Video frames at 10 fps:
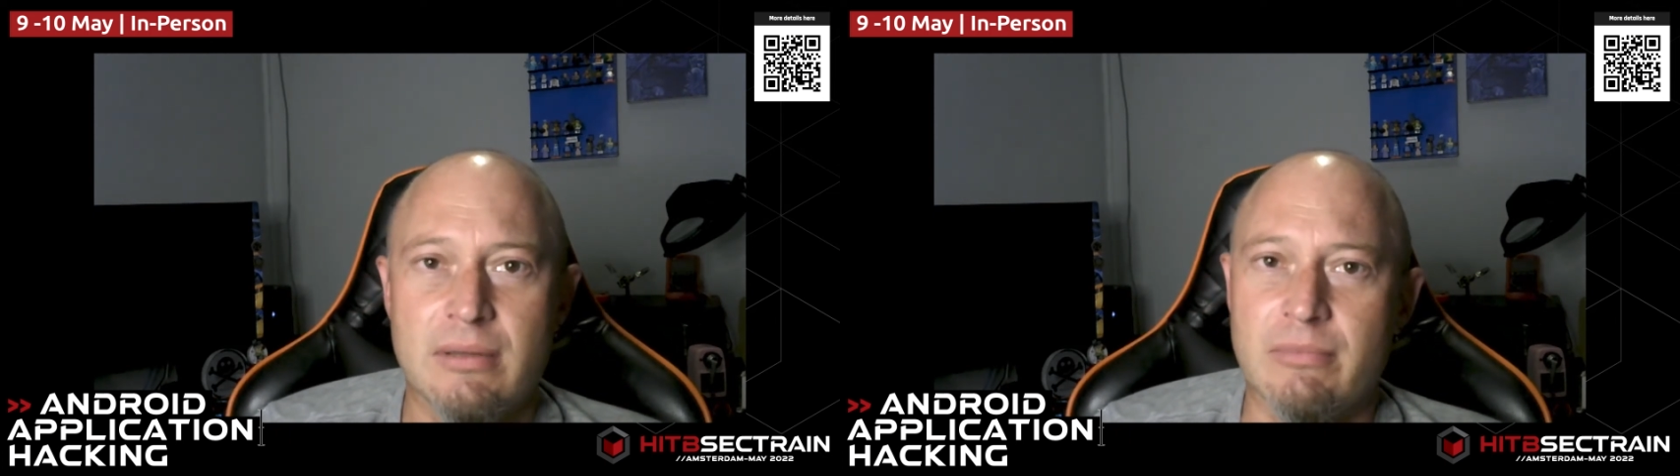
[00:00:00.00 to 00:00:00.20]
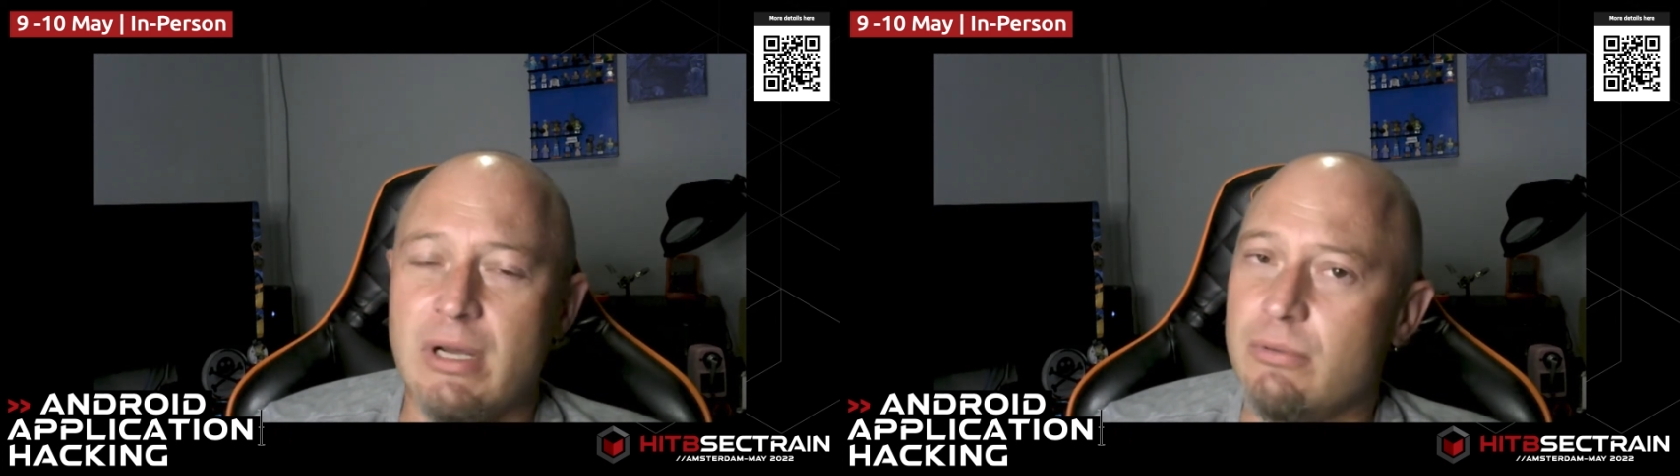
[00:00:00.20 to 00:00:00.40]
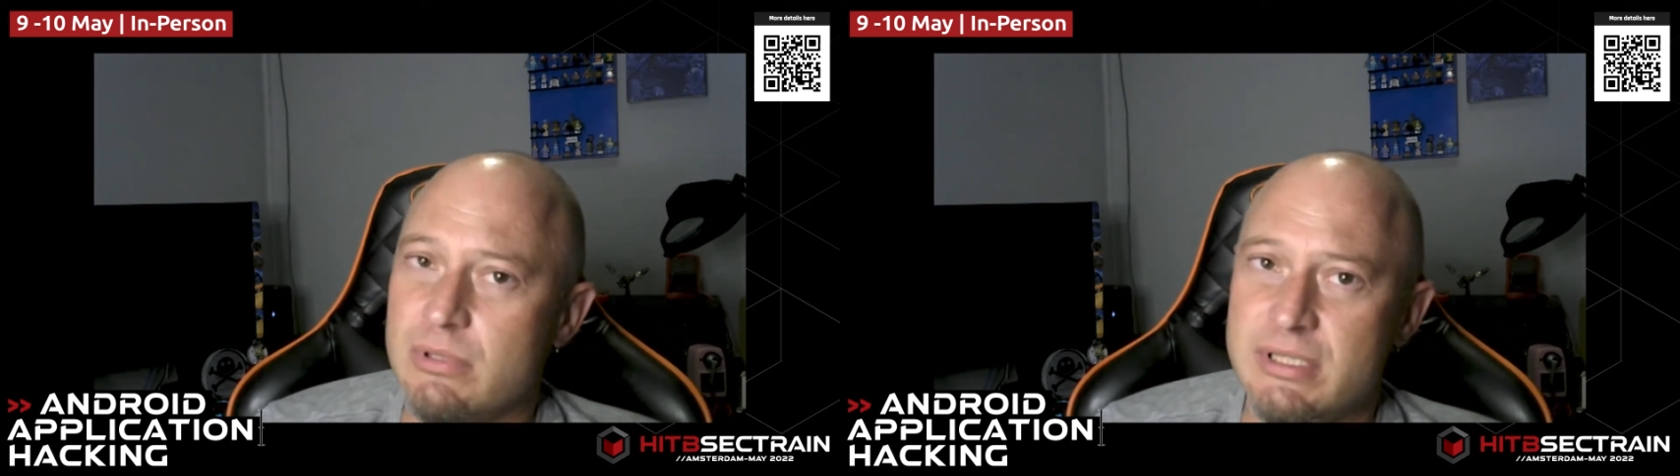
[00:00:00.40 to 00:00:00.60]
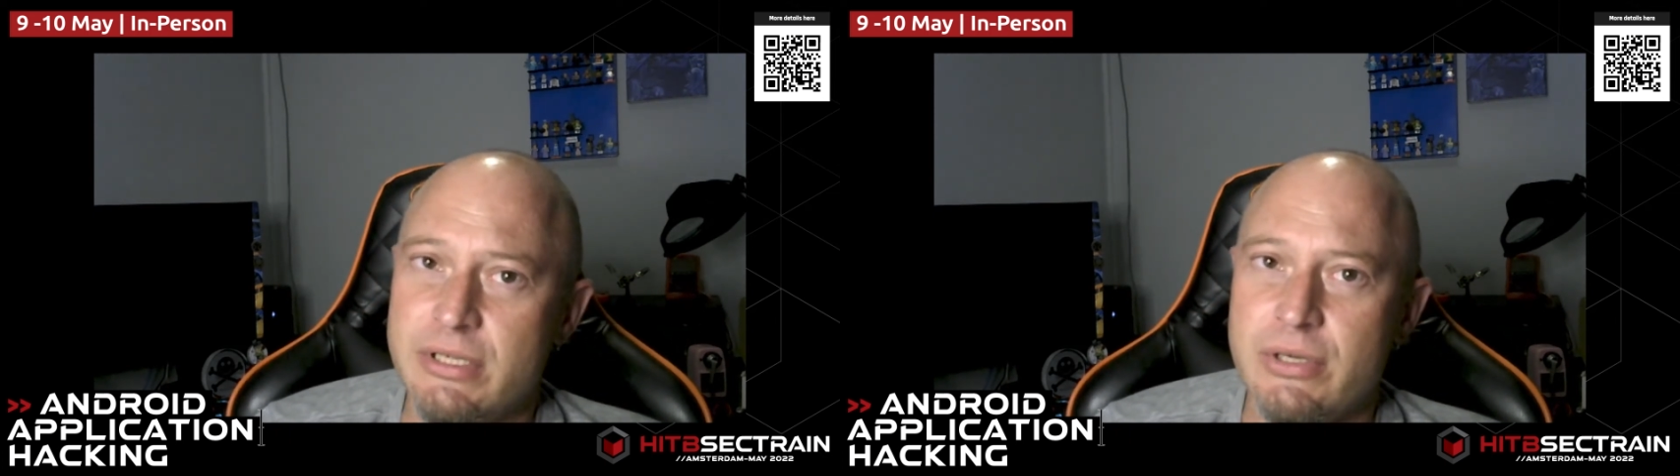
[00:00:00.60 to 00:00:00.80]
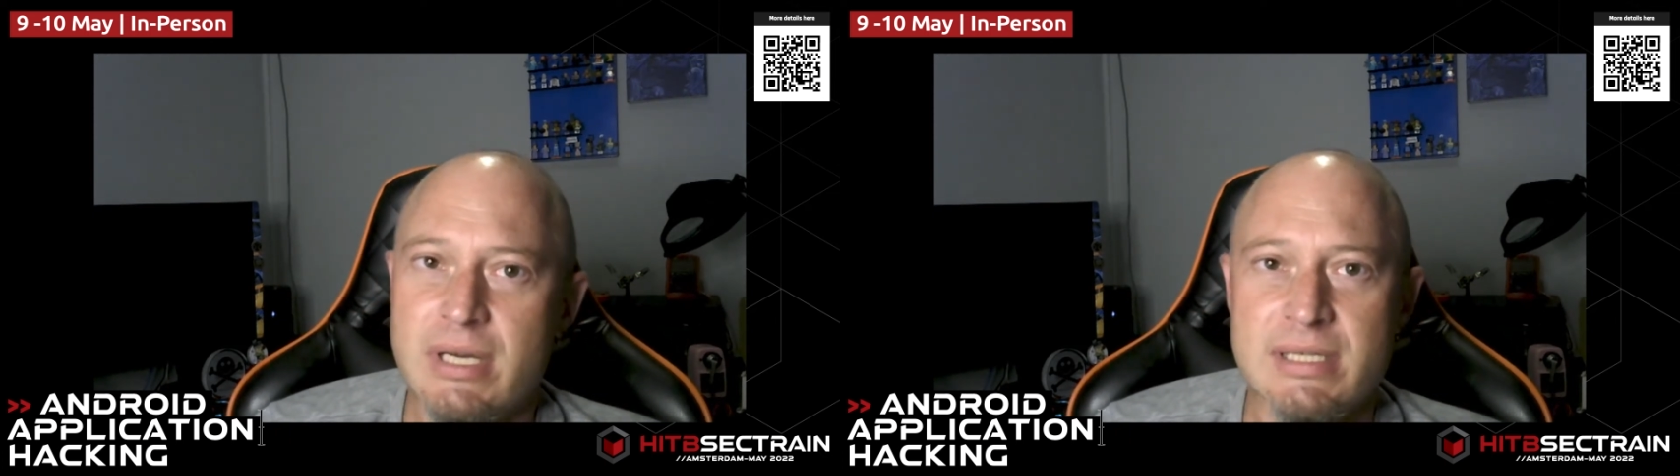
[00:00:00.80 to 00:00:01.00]
I will see
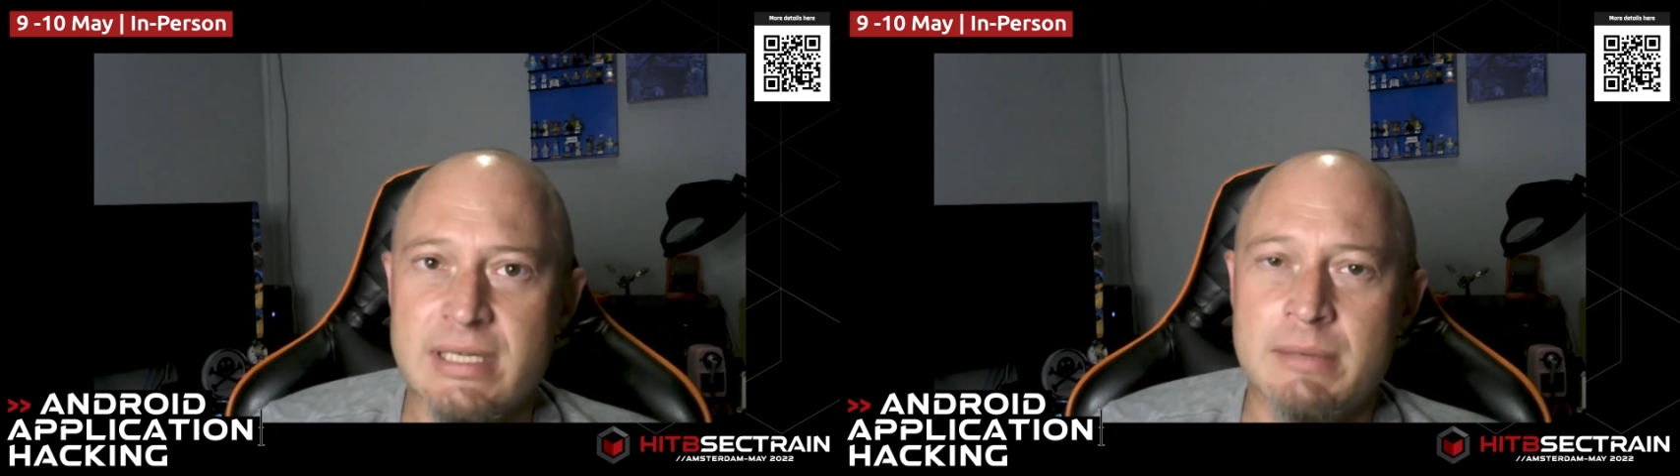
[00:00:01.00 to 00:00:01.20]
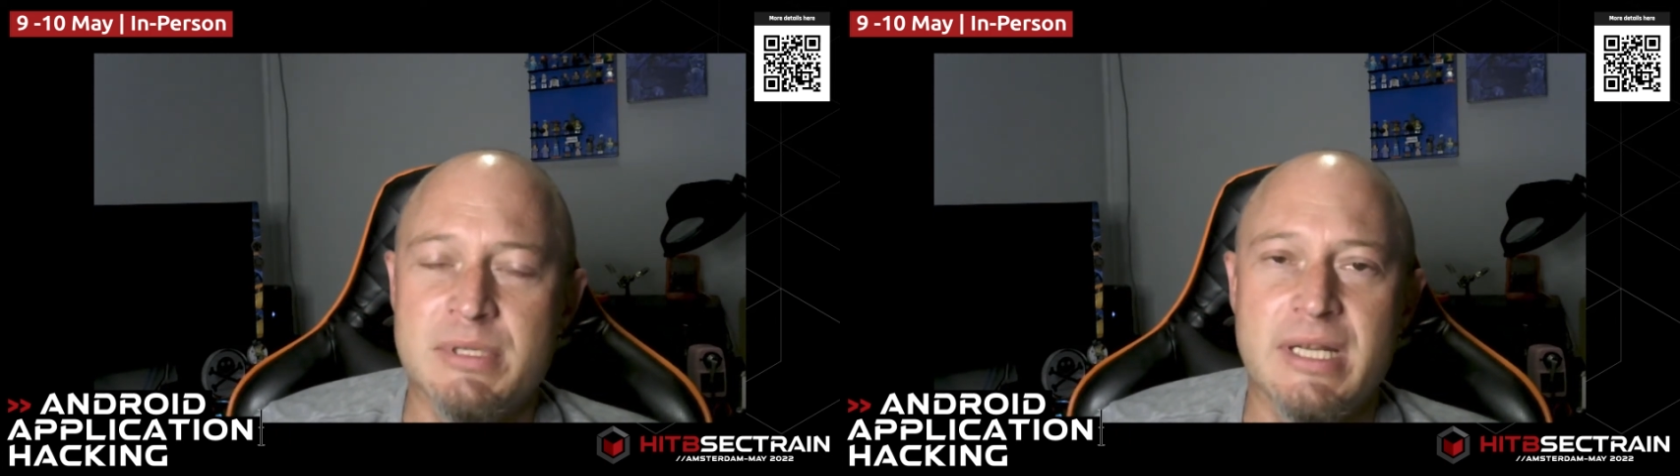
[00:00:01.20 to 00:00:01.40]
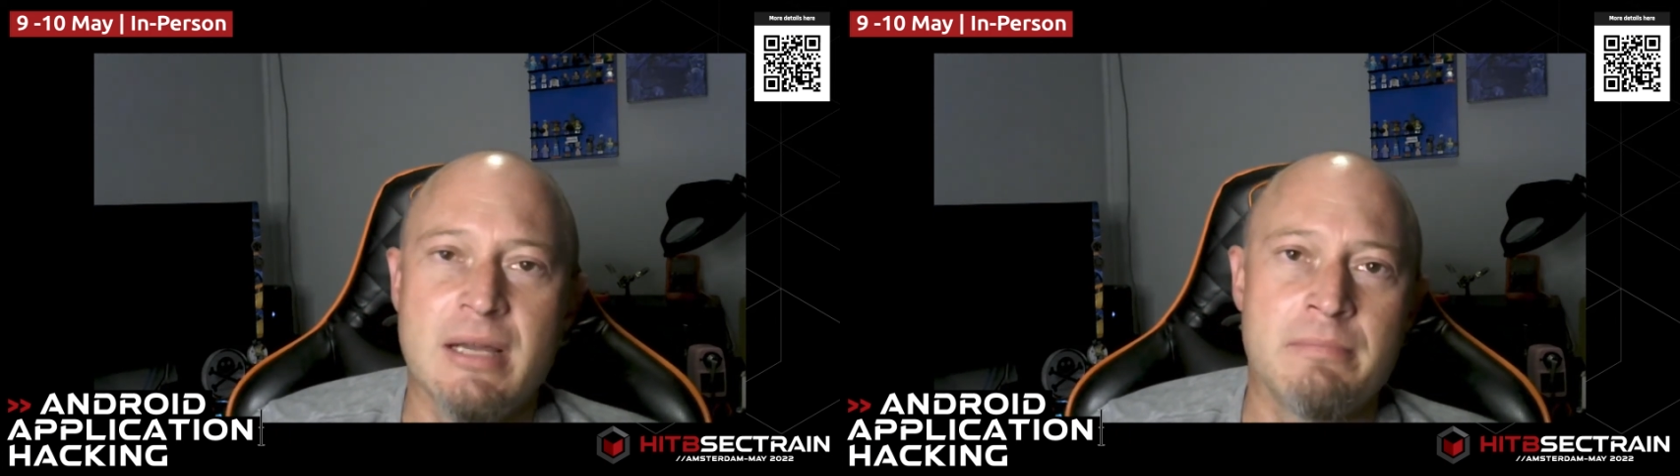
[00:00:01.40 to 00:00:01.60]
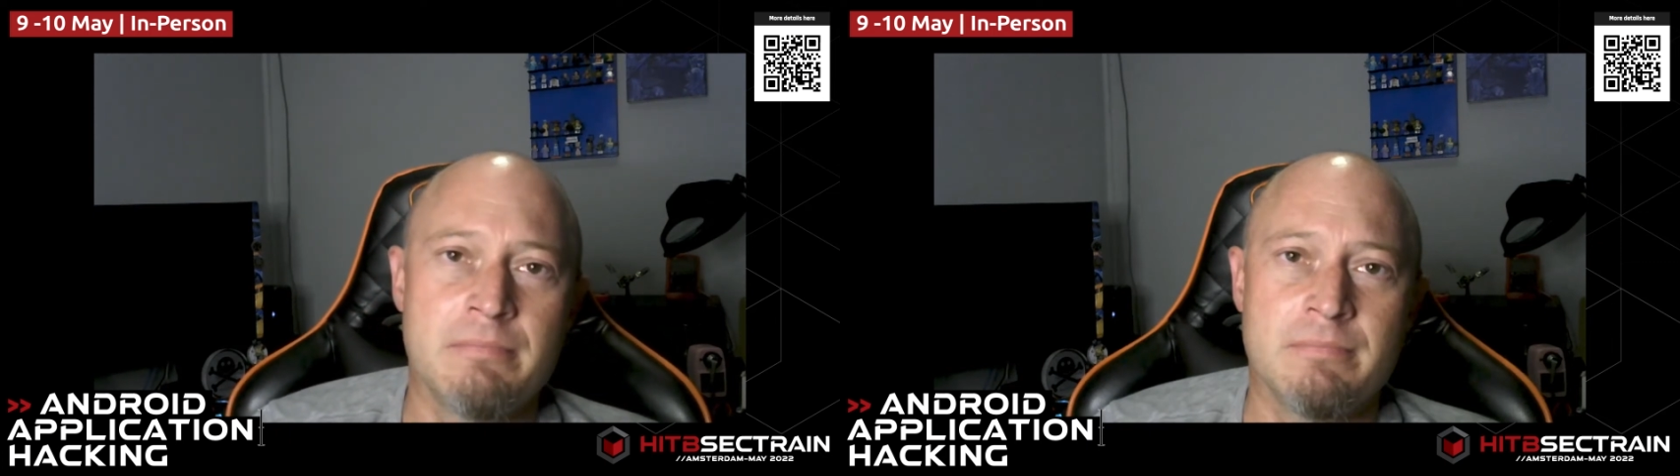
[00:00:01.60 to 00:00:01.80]
you guys in Amsterdam.